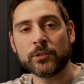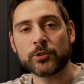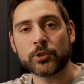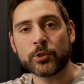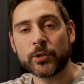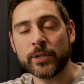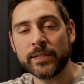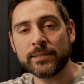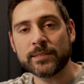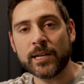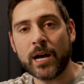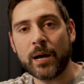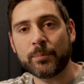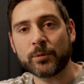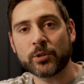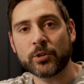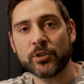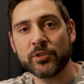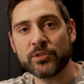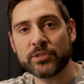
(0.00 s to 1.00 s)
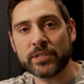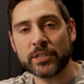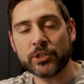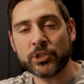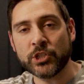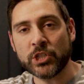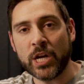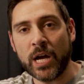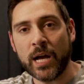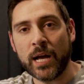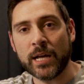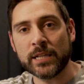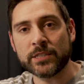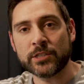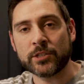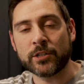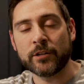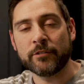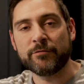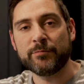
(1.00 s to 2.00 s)
treetop cruising
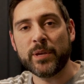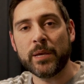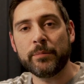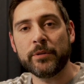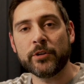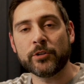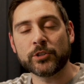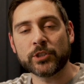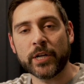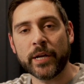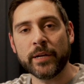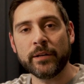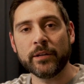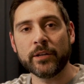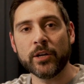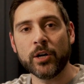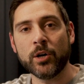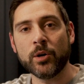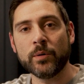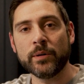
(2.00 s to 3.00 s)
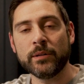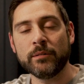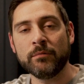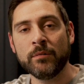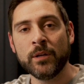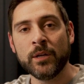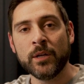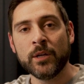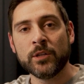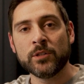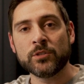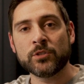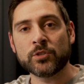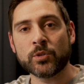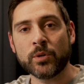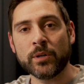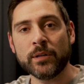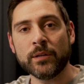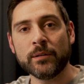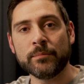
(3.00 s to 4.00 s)
shots, or if maybe you're trying to go and
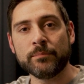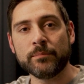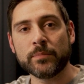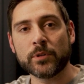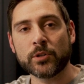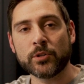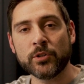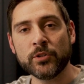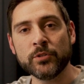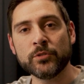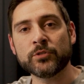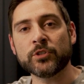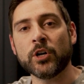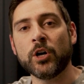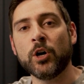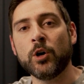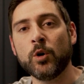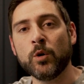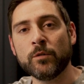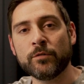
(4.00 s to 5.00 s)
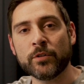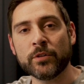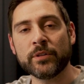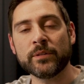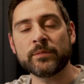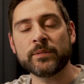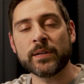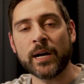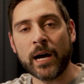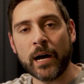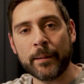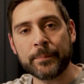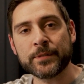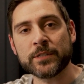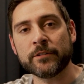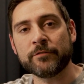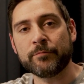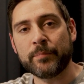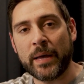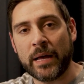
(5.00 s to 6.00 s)
sort of cruise over the
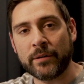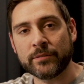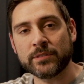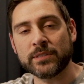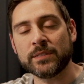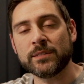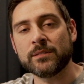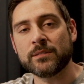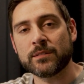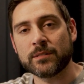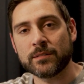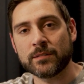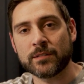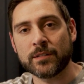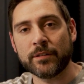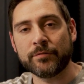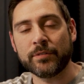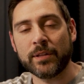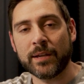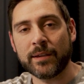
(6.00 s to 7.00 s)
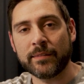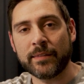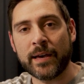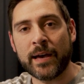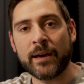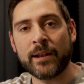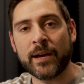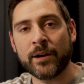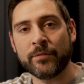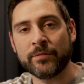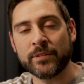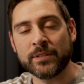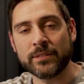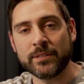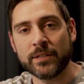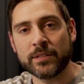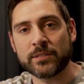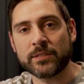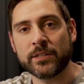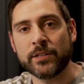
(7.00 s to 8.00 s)
tops of mountains and stuff like that out in the
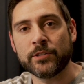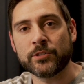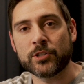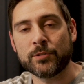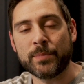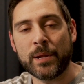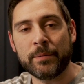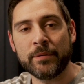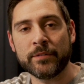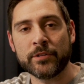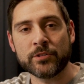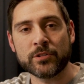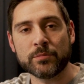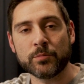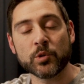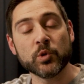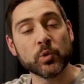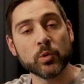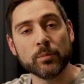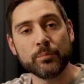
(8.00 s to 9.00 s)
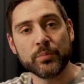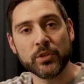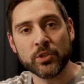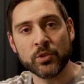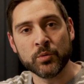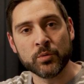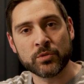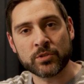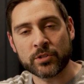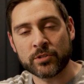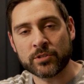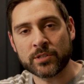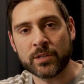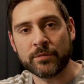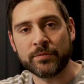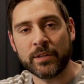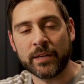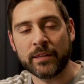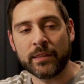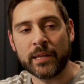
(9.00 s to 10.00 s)
distance, or maybe there's some cool buttes or
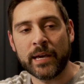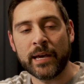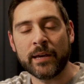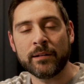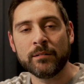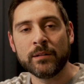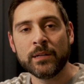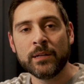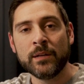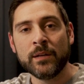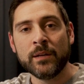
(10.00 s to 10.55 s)
stuff like that,